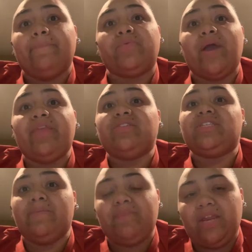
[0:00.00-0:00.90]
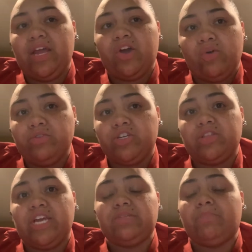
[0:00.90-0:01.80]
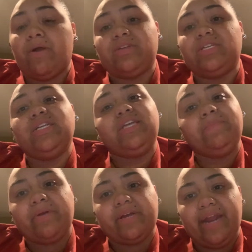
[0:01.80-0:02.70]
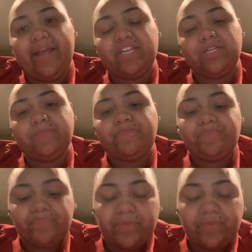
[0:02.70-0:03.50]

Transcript: but rather something in culture that sparks a deeper connection.